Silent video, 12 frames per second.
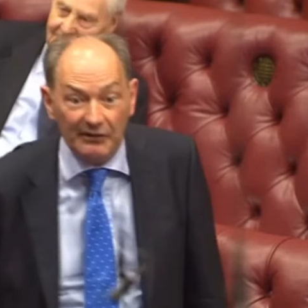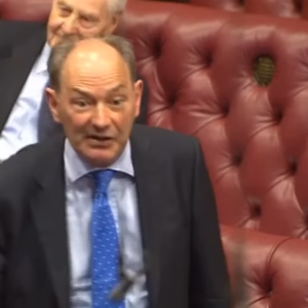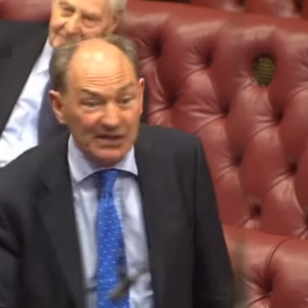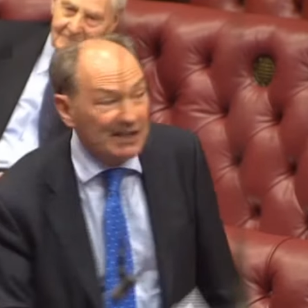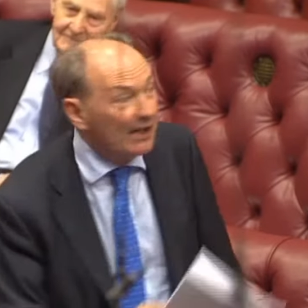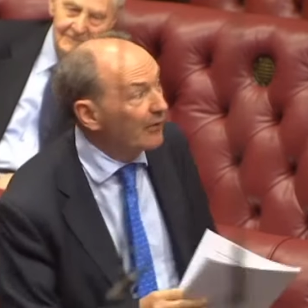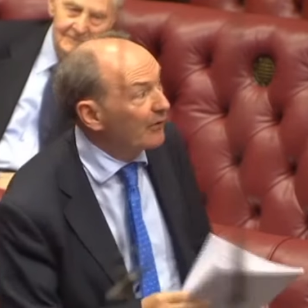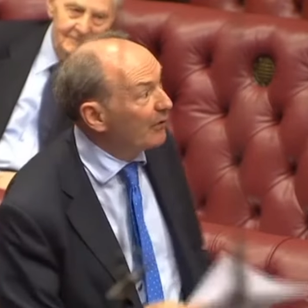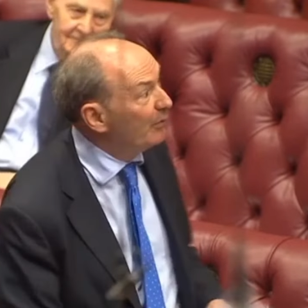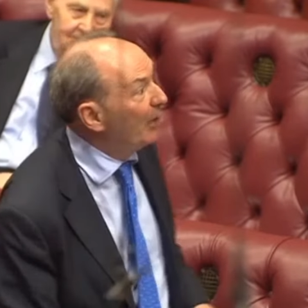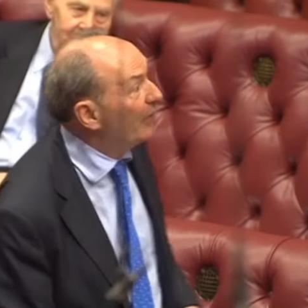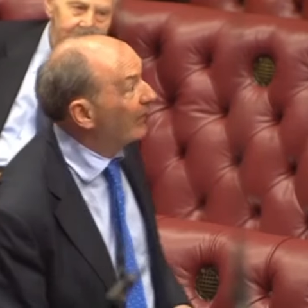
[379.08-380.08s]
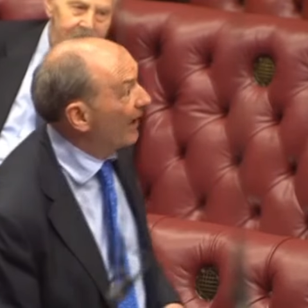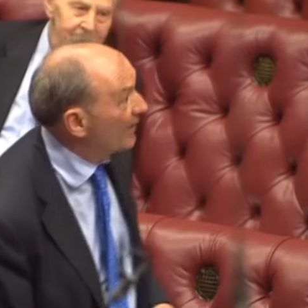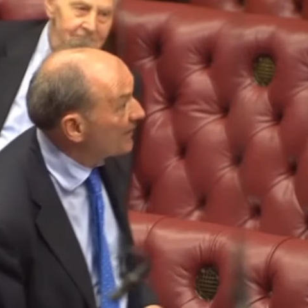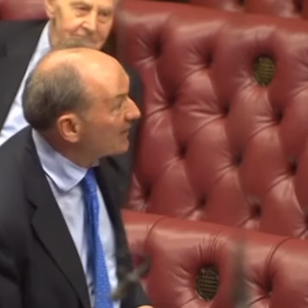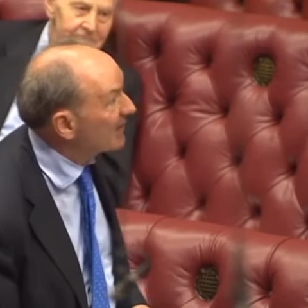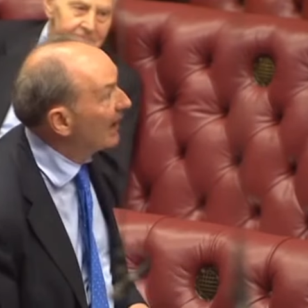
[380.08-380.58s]
they have to sail through both
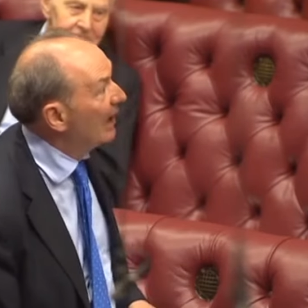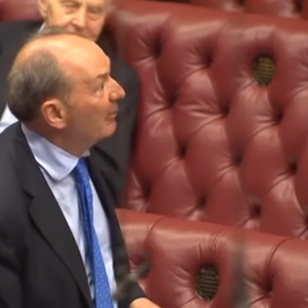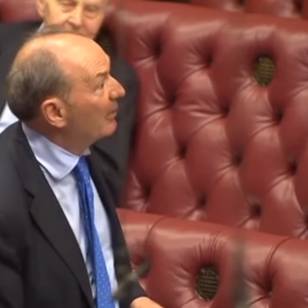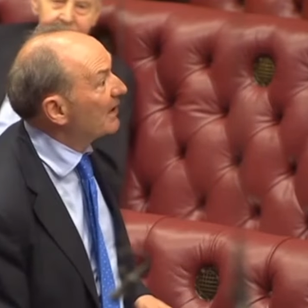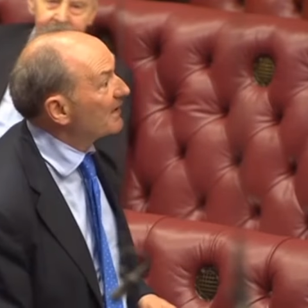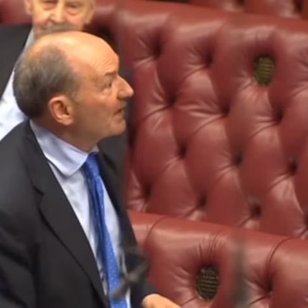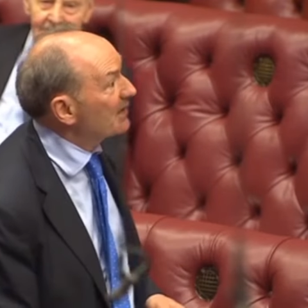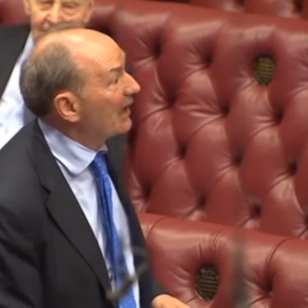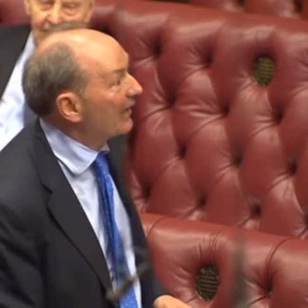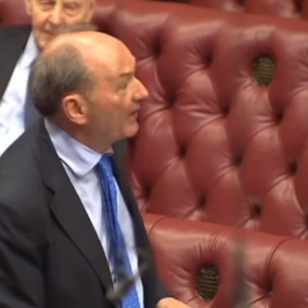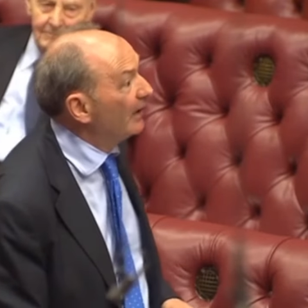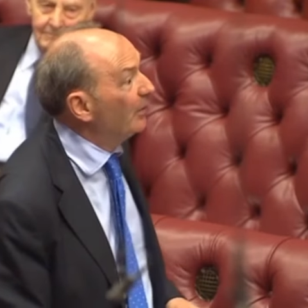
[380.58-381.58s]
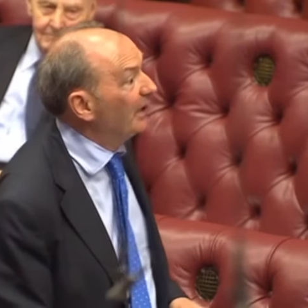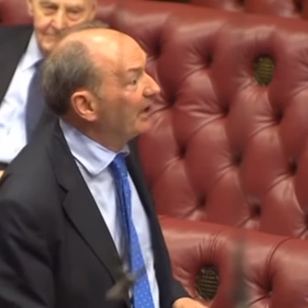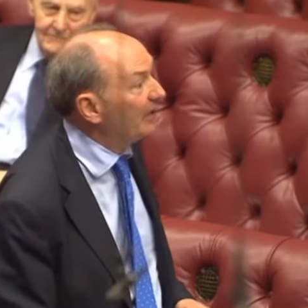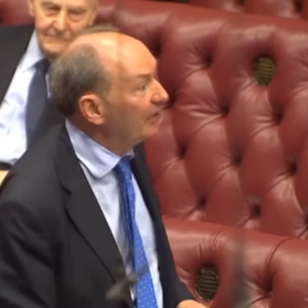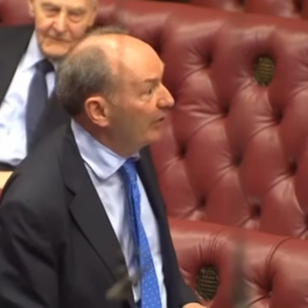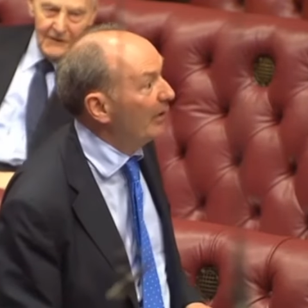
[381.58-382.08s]
houses because there's nothing we
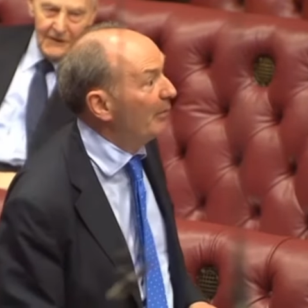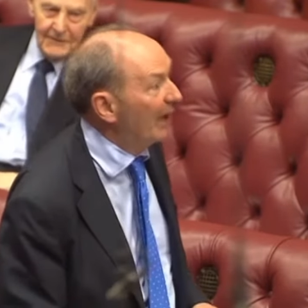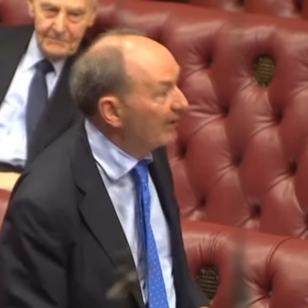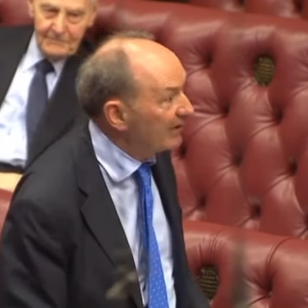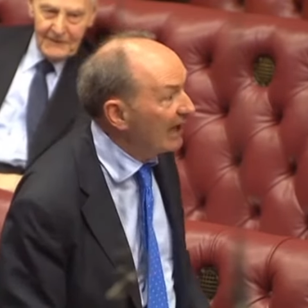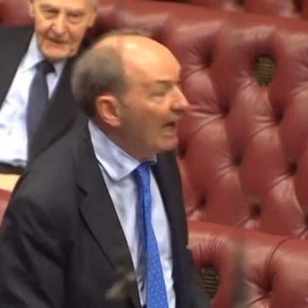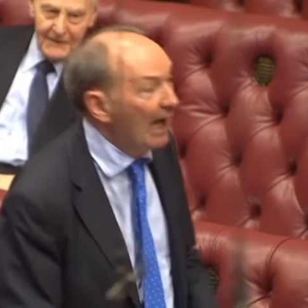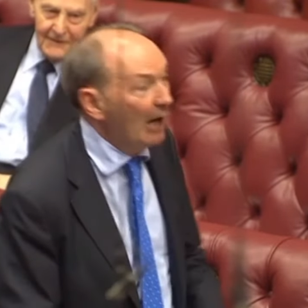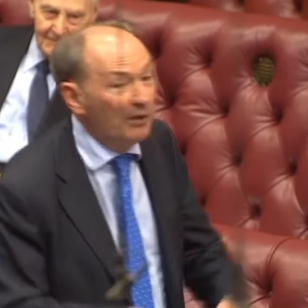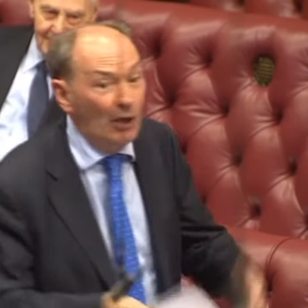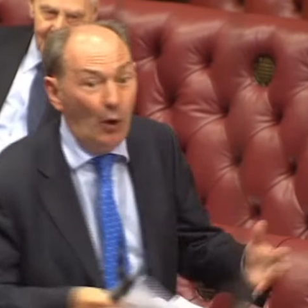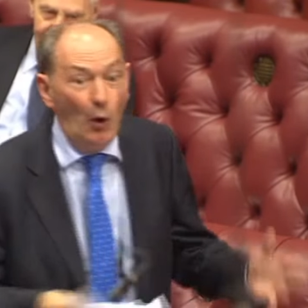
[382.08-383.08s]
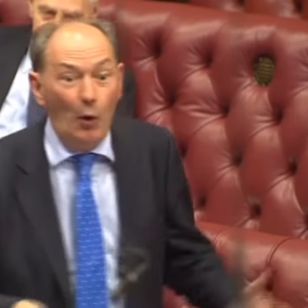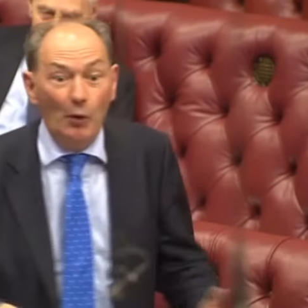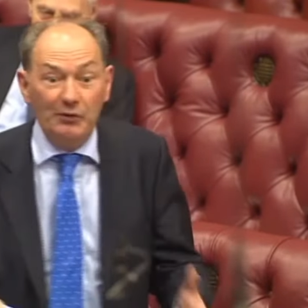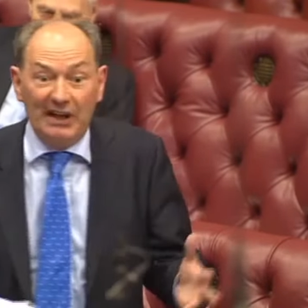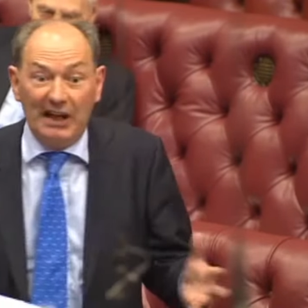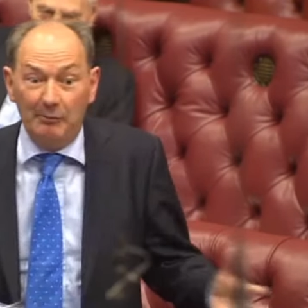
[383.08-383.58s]
can do about it. And we all
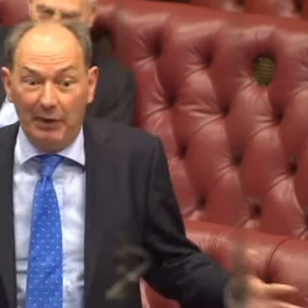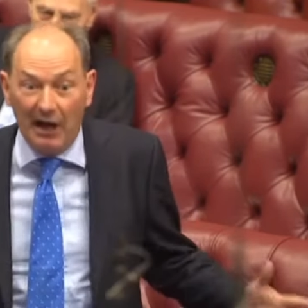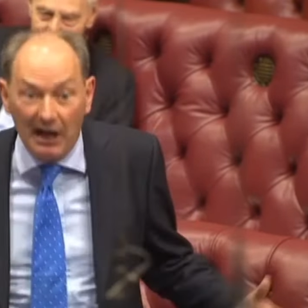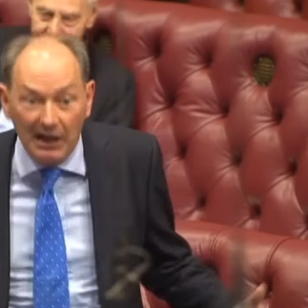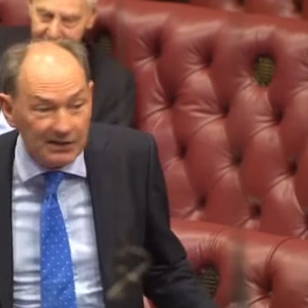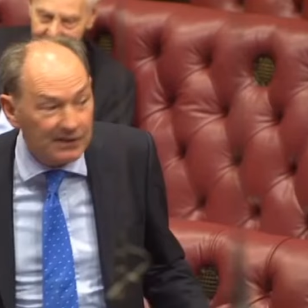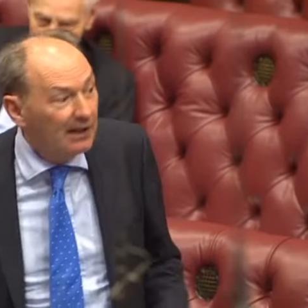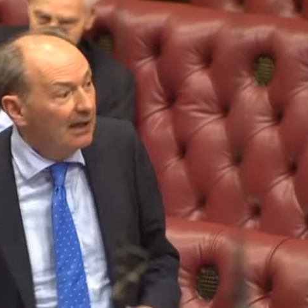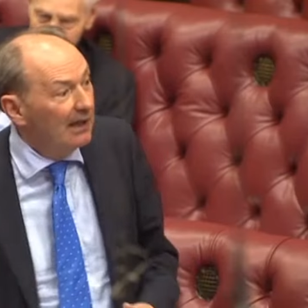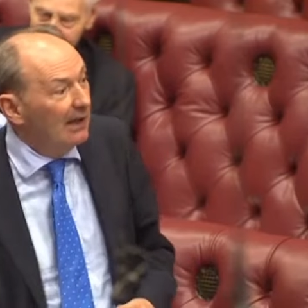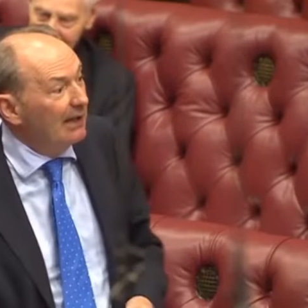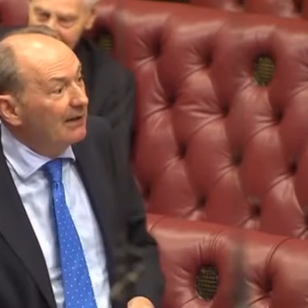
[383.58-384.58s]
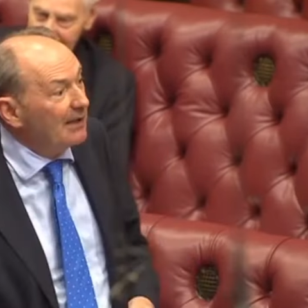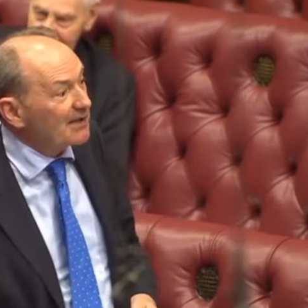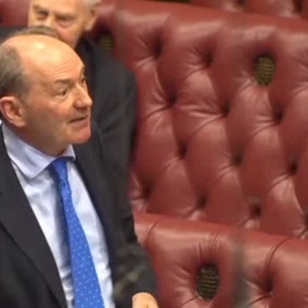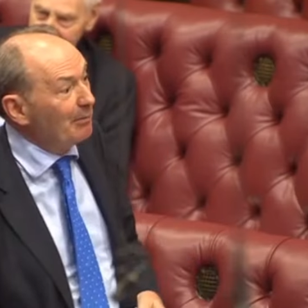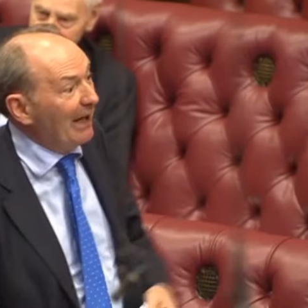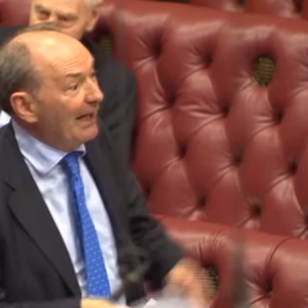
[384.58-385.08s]
take part in this